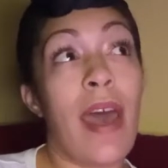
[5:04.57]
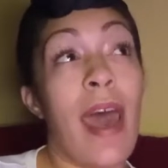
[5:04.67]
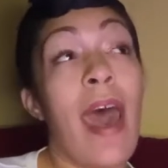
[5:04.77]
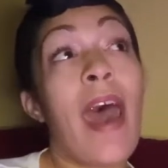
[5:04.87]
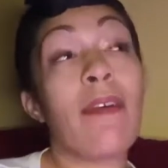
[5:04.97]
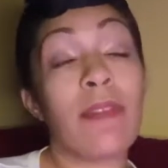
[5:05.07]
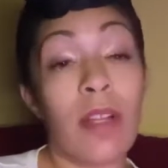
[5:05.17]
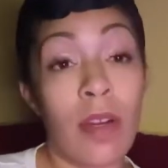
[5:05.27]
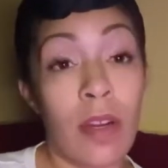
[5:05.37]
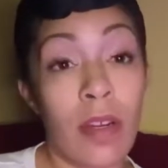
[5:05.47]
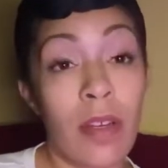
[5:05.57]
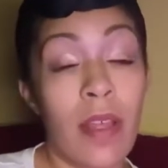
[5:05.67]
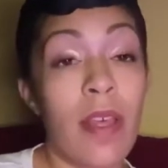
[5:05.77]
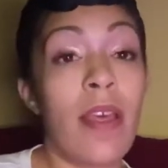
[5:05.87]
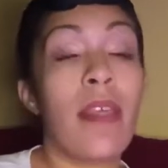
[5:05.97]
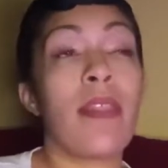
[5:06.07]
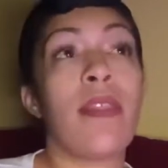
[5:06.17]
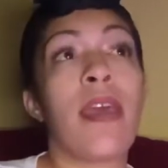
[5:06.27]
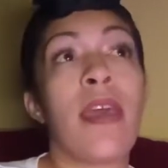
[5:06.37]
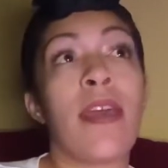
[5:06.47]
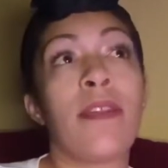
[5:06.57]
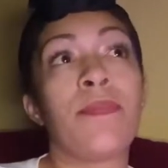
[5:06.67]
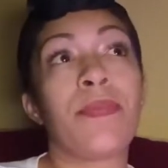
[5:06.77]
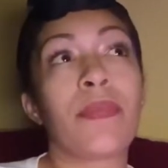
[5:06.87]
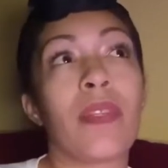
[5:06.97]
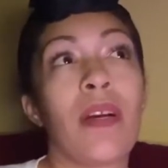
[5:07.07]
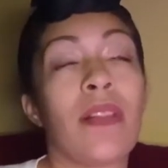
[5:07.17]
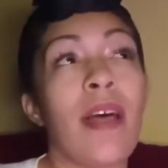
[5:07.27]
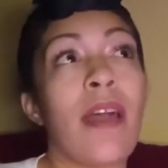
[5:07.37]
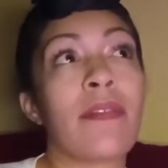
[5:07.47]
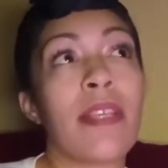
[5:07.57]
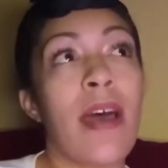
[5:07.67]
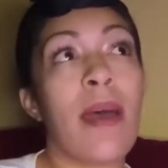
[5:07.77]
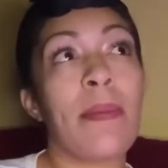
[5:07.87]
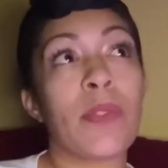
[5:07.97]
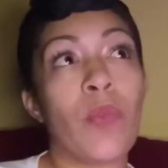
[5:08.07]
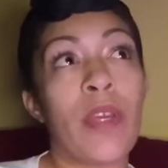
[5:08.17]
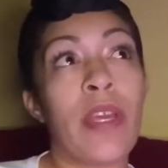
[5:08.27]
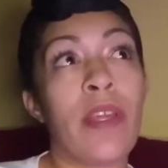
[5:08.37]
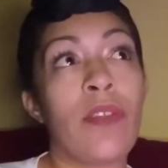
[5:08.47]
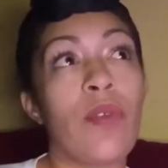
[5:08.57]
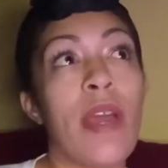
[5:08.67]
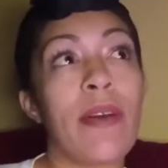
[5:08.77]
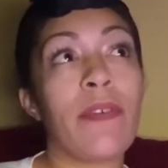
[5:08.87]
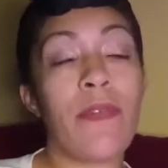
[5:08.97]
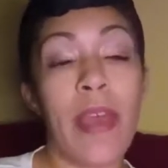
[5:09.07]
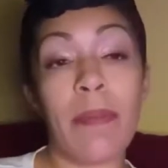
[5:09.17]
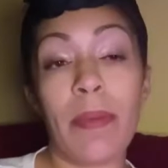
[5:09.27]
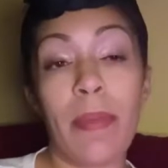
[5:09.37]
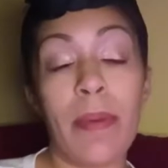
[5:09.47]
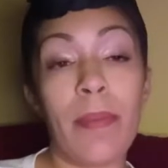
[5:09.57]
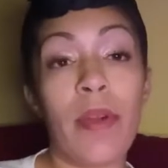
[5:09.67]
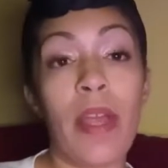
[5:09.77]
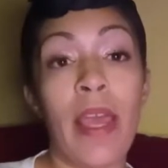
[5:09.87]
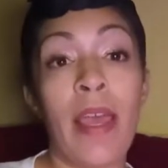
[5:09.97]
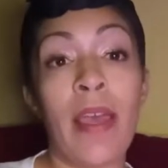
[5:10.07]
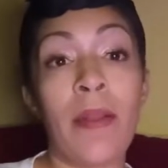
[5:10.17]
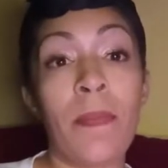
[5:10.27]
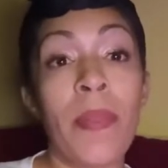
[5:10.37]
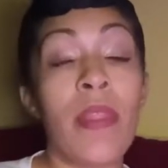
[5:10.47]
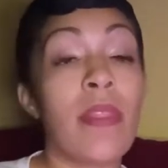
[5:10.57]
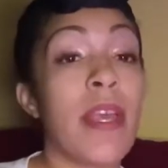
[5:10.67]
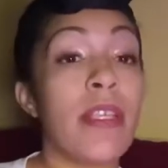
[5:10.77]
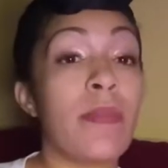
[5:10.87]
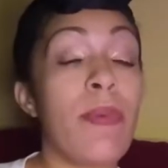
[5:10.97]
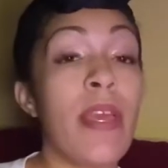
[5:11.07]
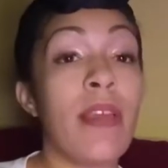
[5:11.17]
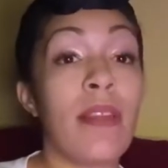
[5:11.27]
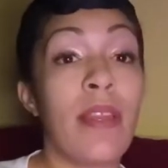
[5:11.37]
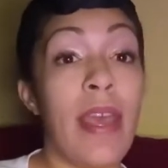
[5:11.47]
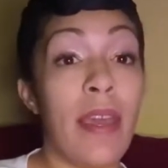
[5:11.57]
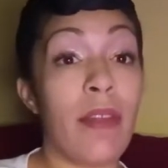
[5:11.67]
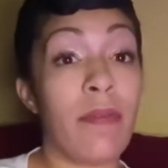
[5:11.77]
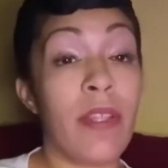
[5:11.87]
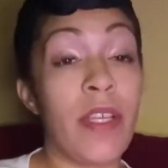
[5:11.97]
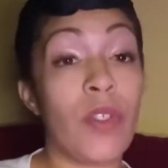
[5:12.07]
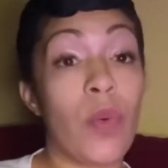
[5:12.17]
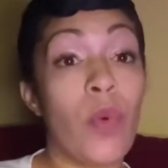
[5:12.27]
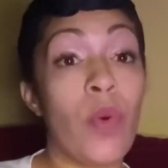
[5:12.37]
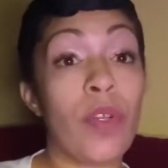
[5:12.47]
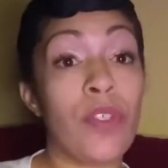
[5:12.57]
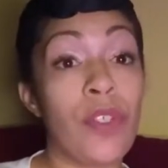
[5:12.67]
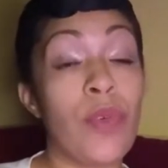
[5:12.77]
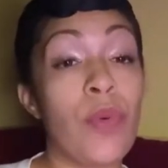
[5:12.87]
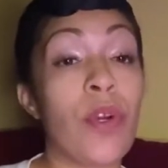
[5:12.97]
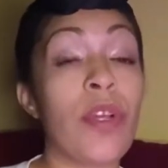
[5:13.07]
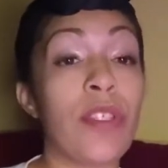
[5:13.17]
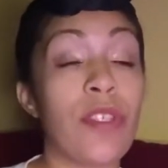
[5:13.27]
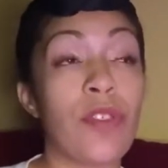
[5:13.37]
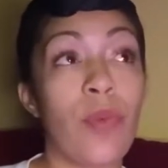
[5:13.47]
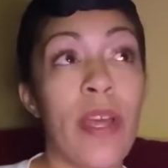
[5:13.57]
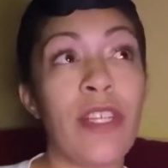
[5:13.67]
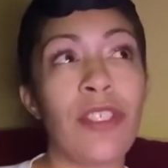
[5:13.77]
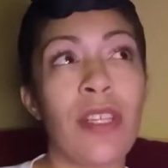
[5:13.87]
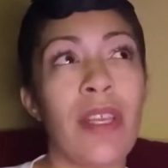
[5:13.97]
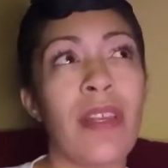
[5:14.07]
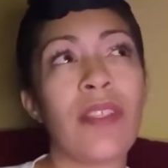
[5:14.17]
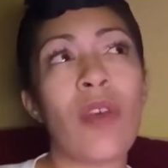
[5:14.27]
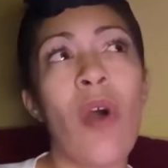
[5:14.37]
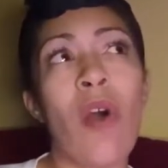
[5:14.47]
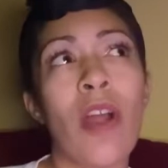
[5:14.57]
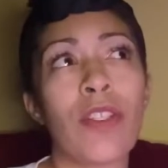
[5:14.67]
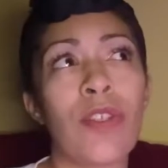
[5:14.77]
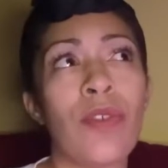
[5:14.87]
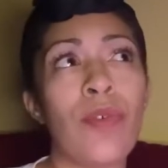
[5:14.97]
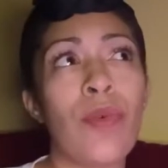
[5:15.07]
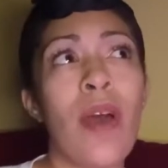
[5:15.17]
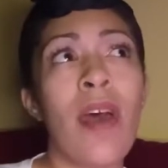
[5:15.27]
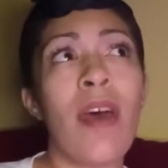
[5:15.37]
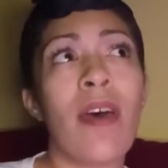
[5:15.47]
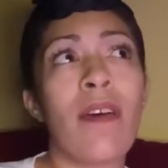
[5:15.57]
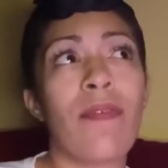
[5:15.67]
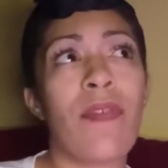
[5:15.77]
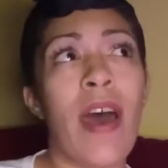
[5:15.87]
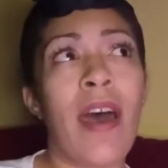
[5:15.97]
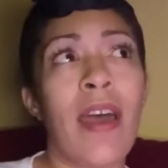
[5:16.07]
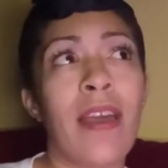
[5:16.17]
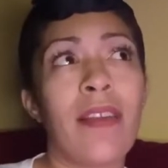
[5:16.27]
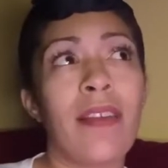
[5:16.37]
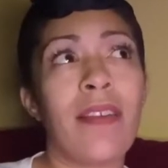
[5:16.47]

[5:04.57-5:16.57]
I've learned that a lot of times when you have a family member and they speak negatively towards you or your situation, and it's hard to find